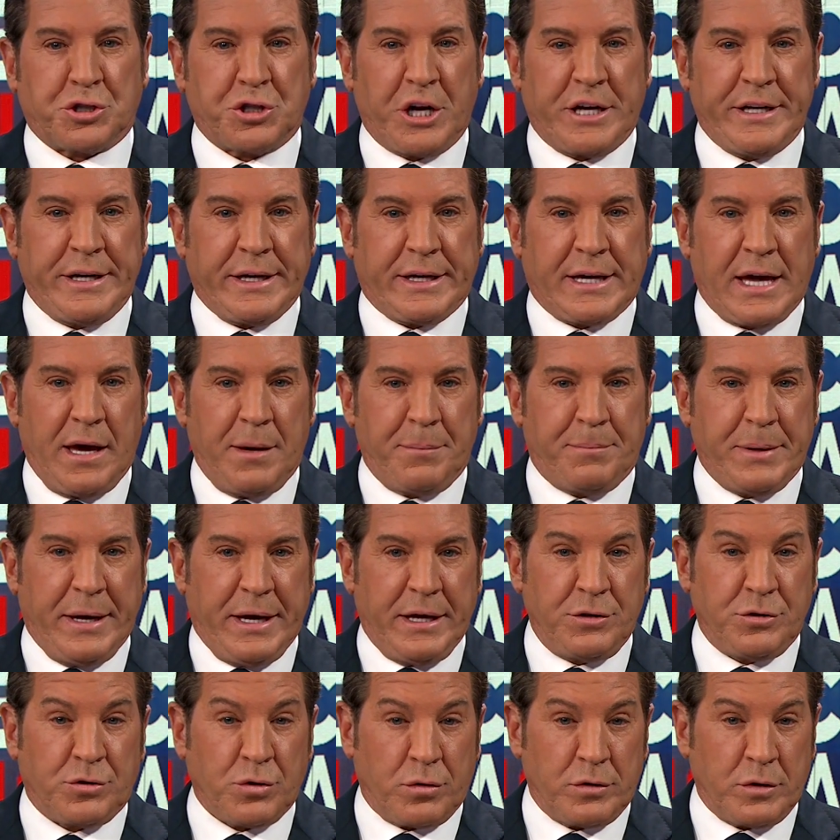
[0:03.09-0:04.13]
Cheney
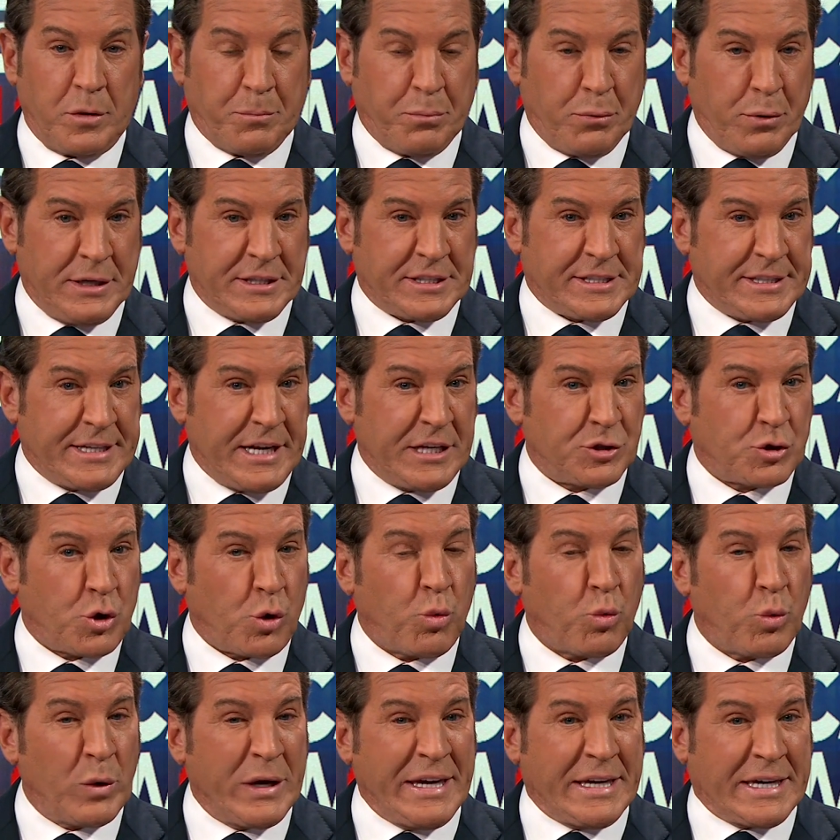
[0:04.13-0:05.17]
campaign during the presidential
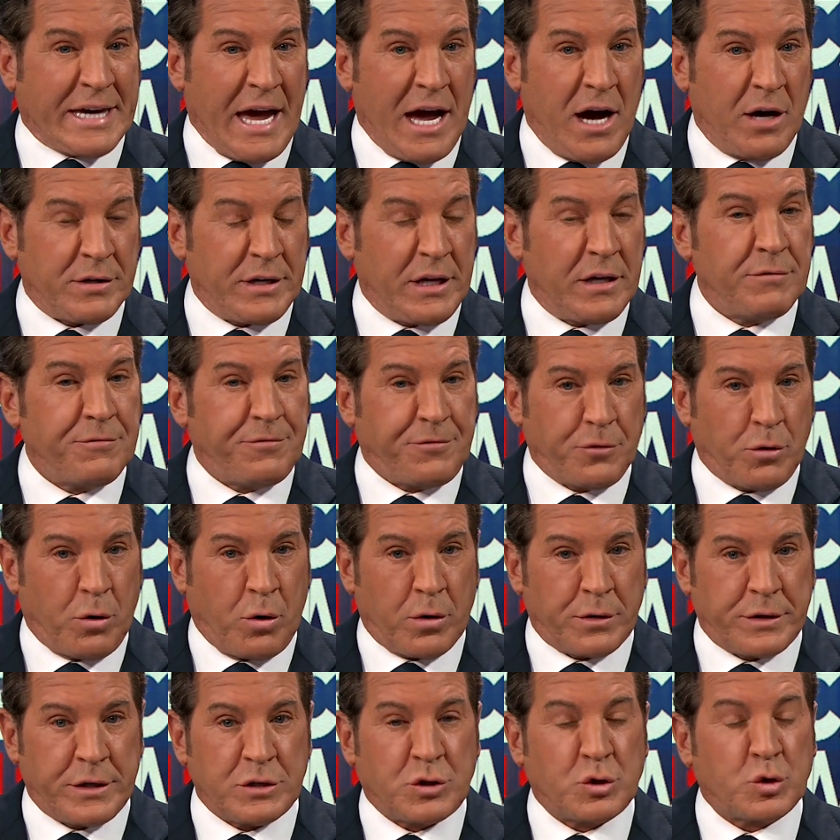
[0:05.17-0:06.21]
recount in
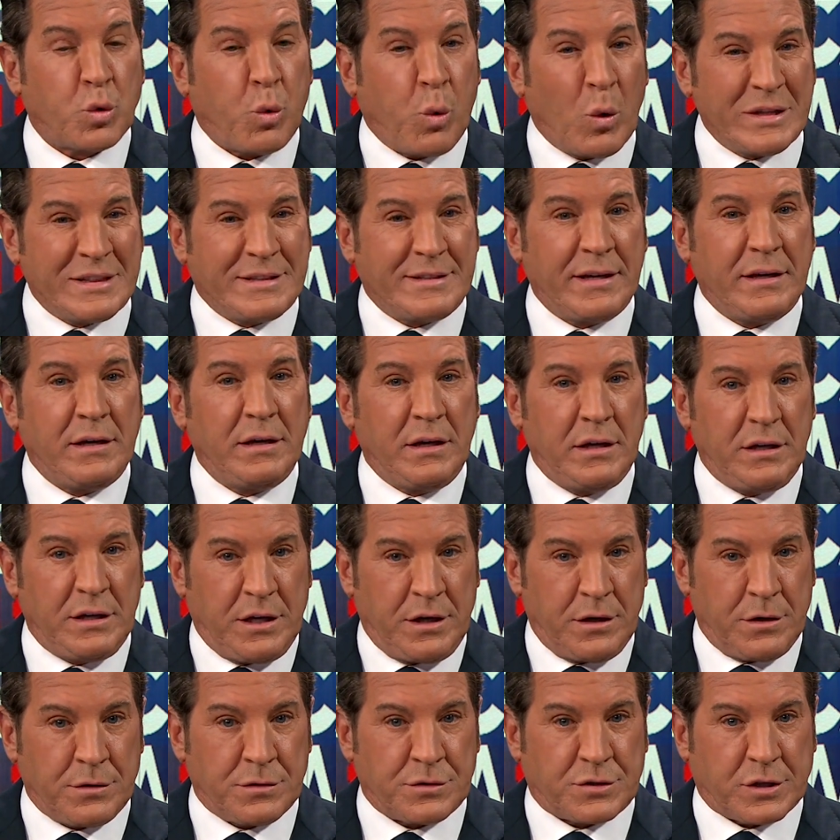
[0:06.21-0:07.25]
Florida 20
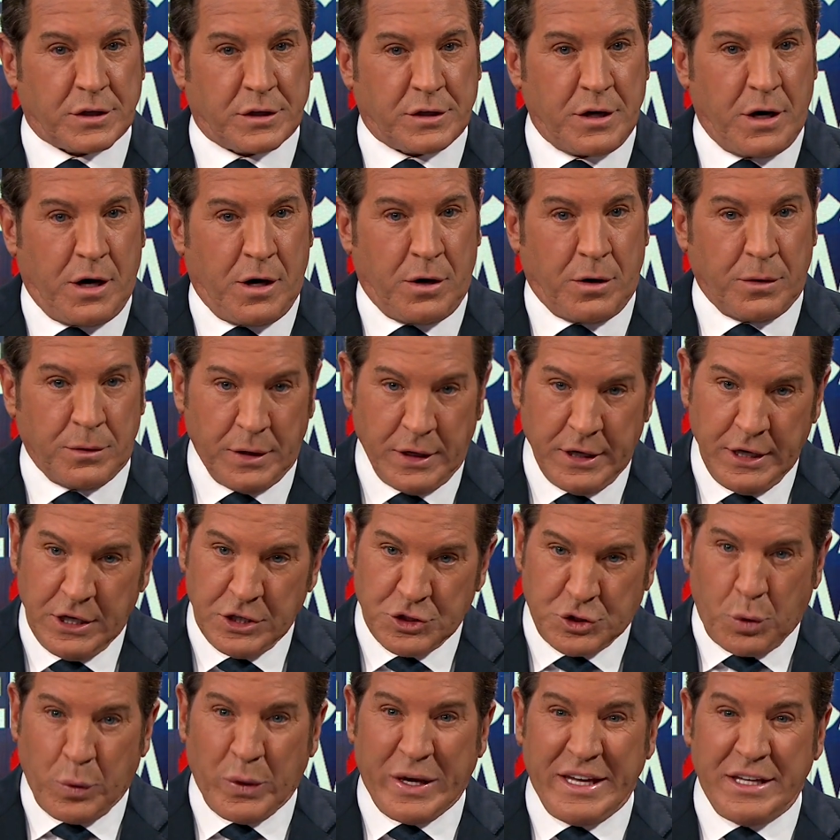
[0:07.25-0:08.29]
years ago.
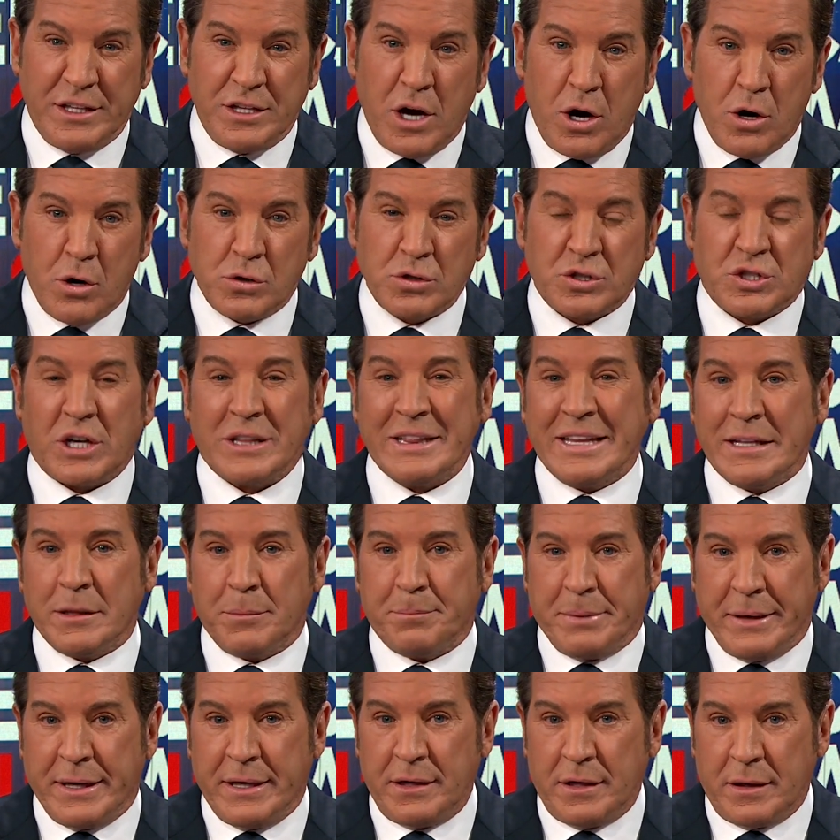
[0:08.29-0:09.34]
So he knows a little
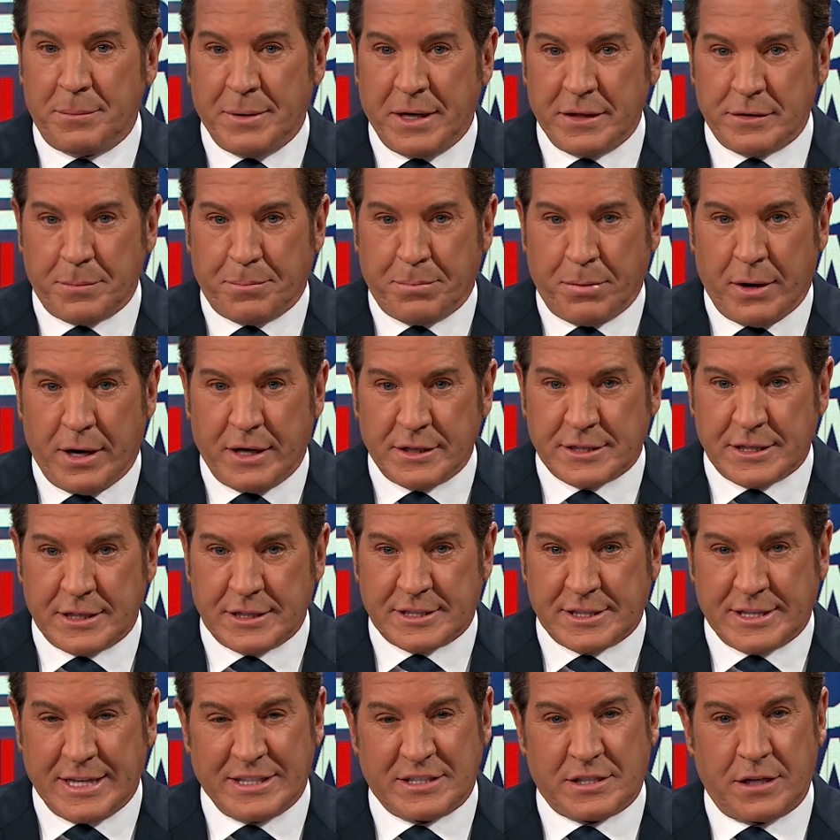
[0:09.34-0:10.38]
bit about the process
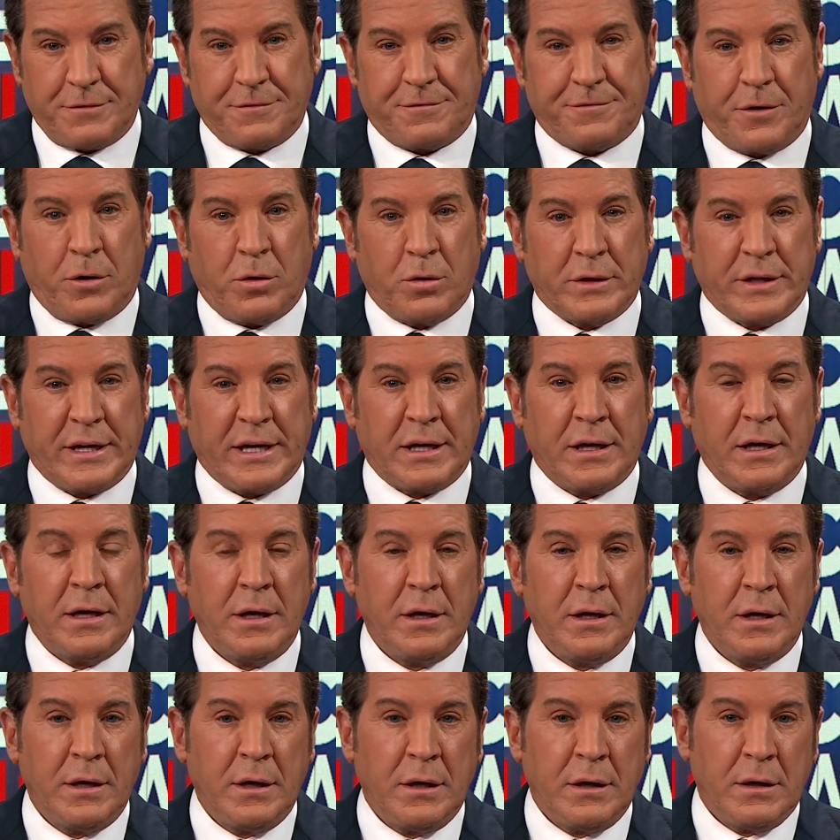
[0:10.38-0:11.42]
that's unfolding
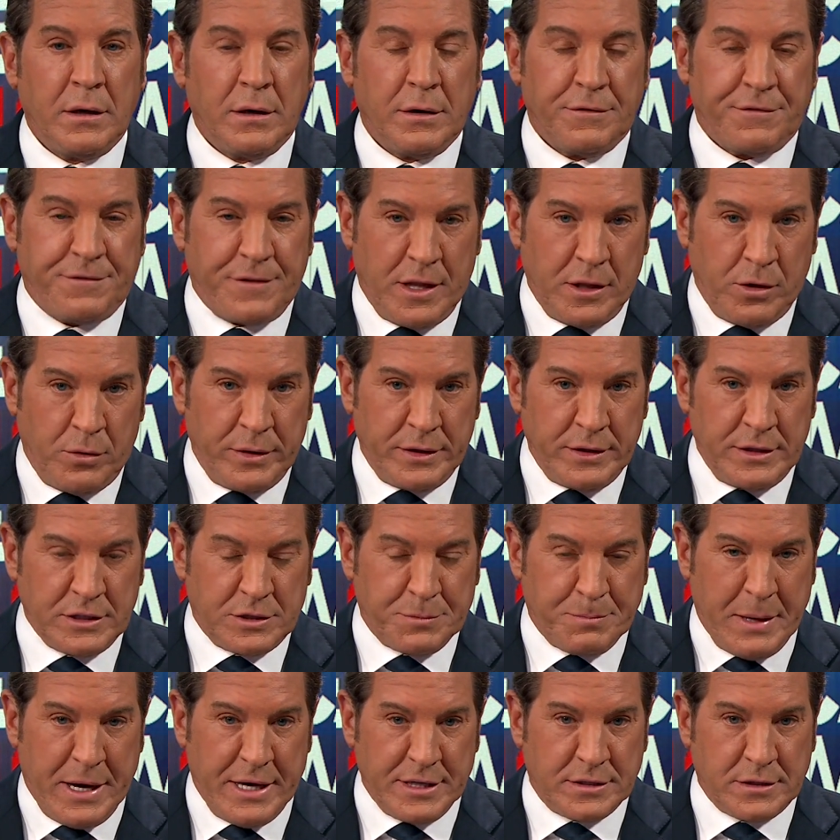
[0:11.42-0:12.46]
following this
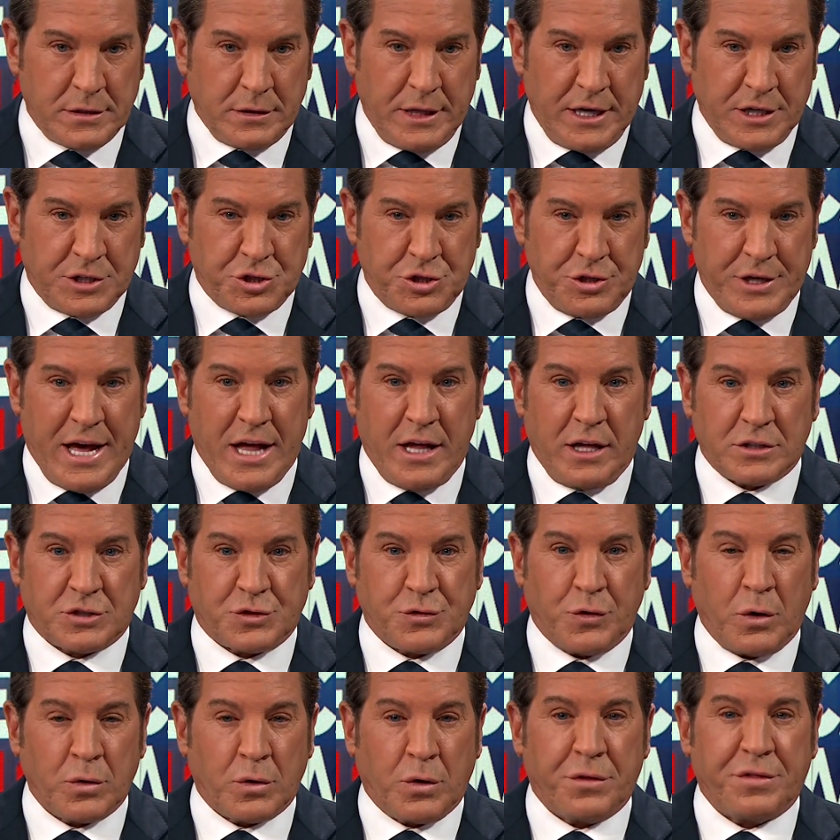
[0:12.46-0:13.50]
past election. Alex
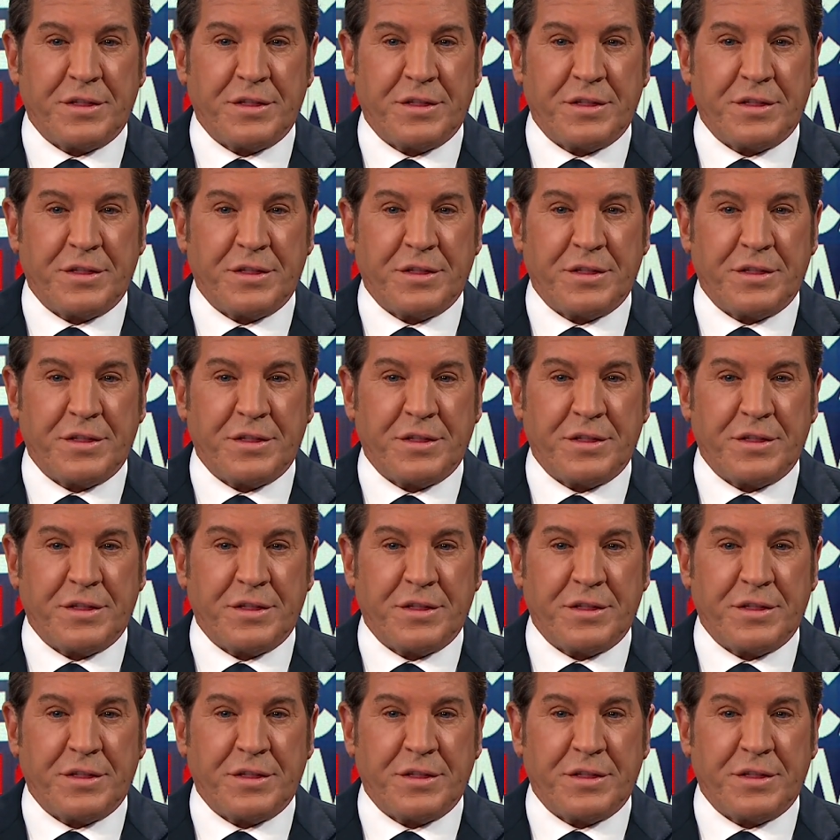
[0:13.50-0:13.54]
Vogel,